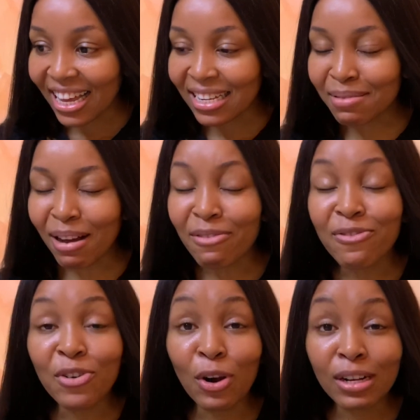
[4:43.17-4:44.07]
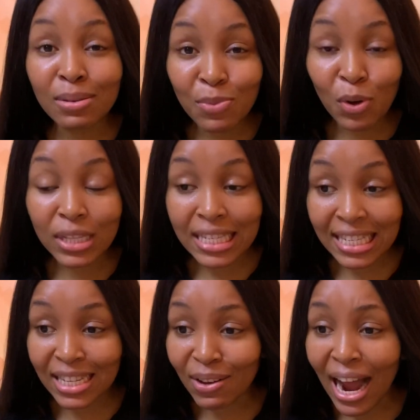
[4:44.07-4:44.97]
This man flogged me
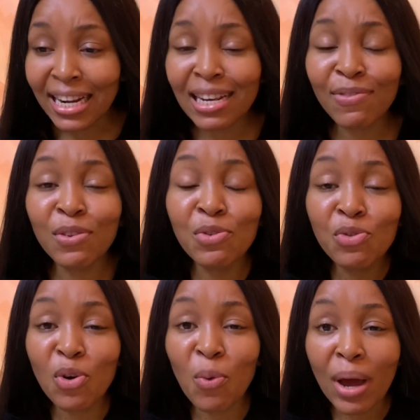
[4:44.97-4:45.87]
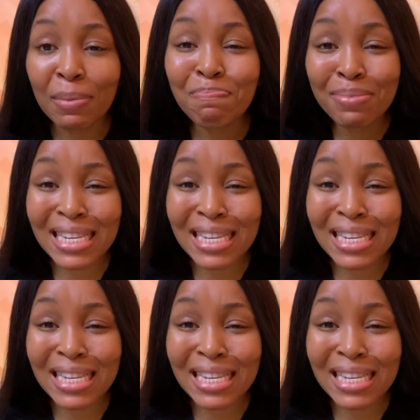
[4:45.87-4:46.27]
until I didn't even know when